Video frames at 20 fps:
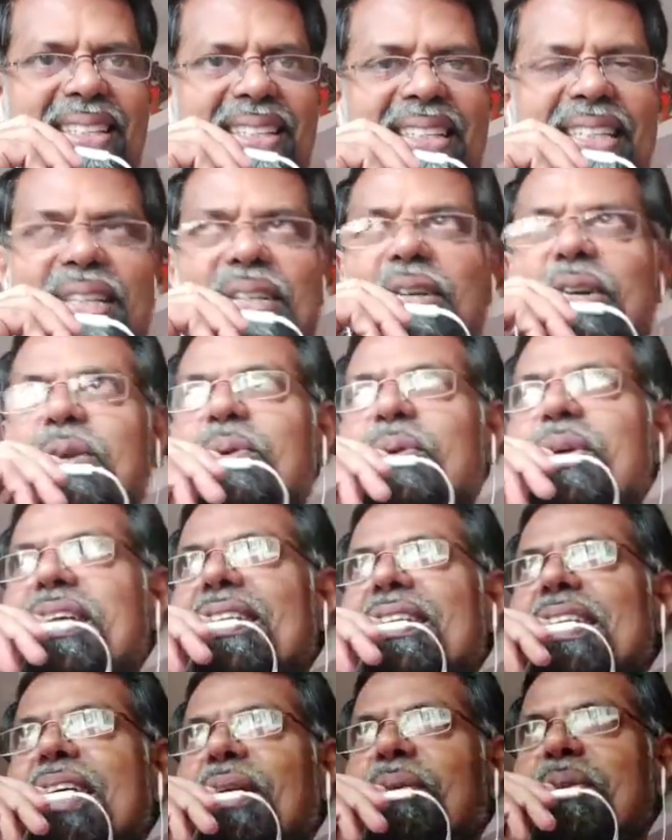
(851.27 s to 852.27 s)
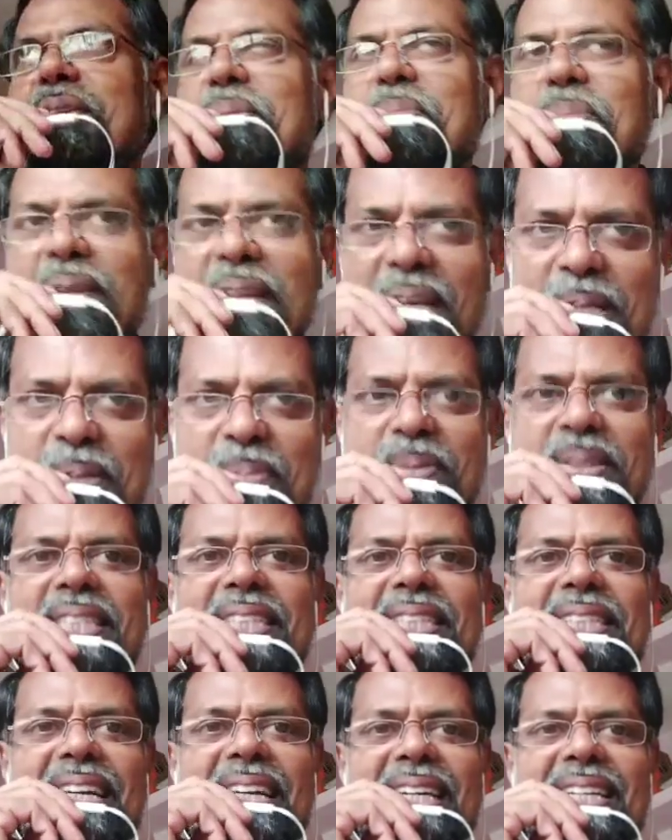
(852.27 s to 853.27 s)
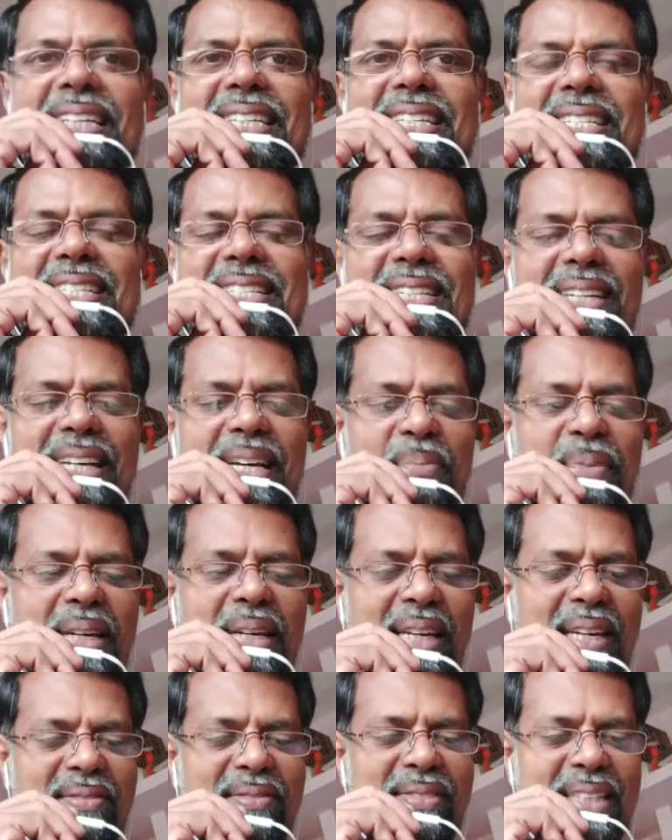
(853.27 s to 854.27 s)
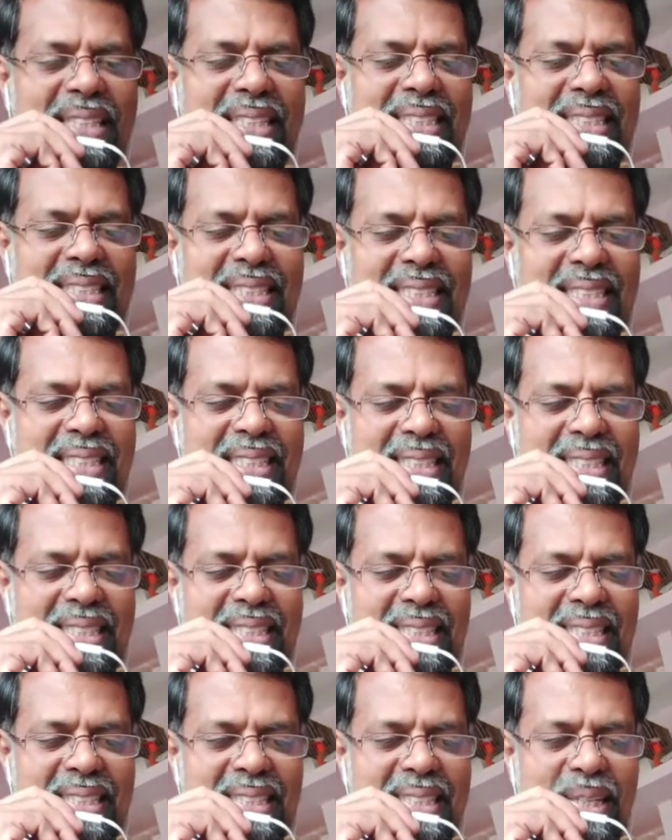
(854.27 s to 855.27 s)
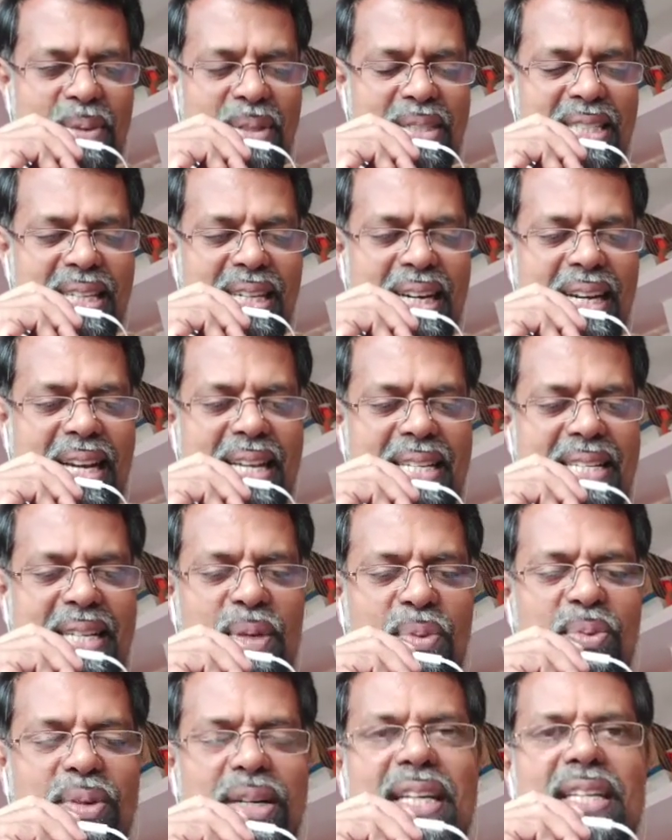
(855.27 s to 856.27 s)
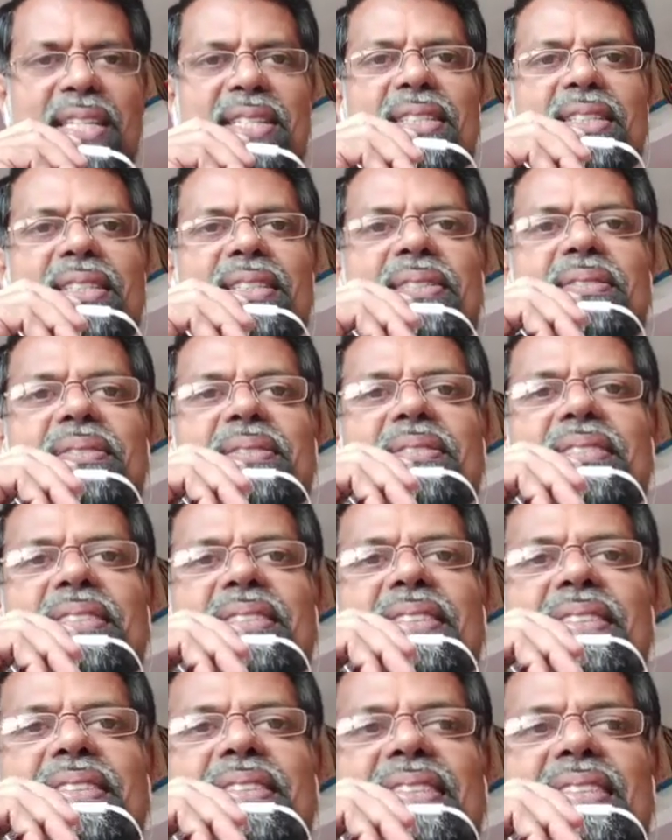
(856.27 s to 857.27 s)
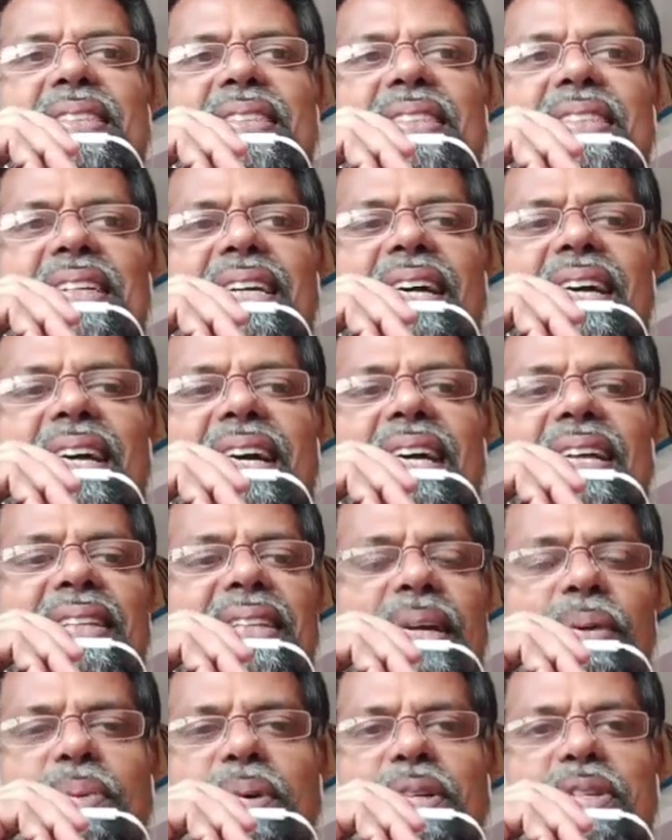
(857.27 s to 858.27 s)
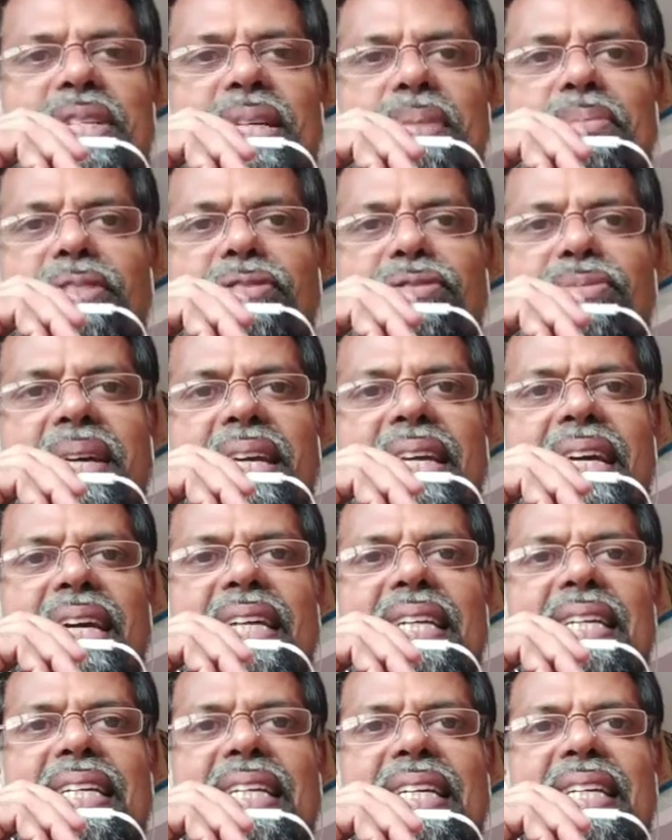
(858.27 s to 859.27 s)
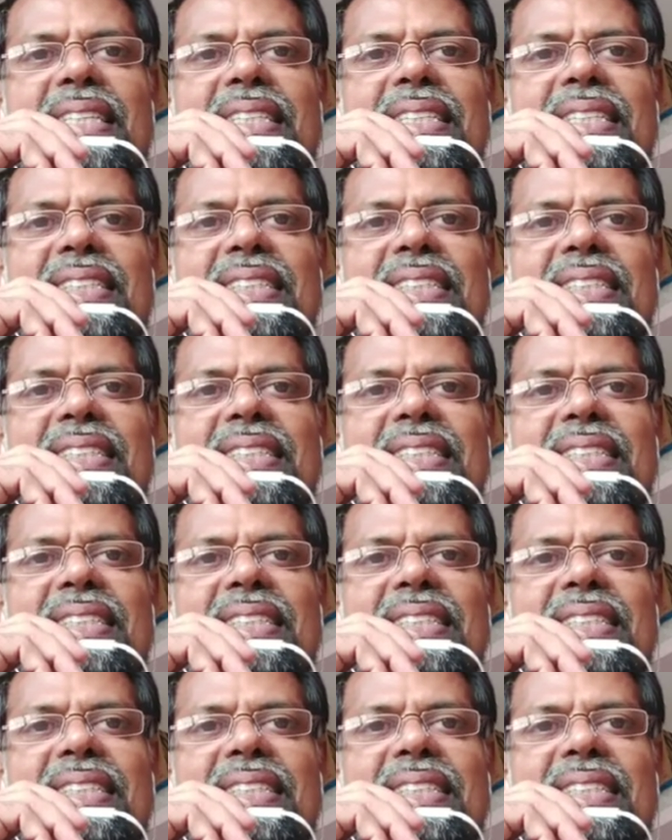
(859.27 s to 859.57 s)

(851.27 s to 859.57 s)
Including, there was a placement director, still I believe in. There was a class advisor. And there were some of my colleagues.